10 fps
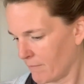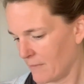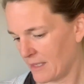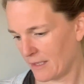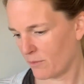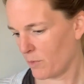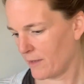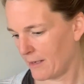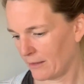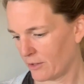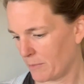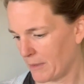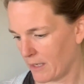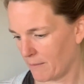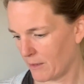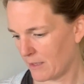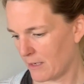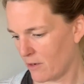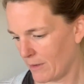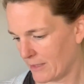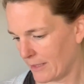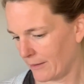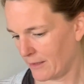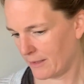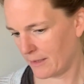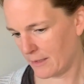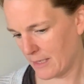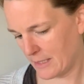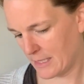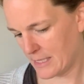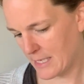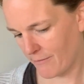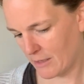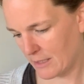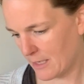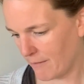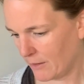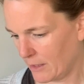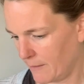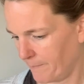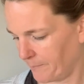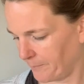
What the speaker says: This is one that I'll just pick up because I know I'll sell it. This is 1977.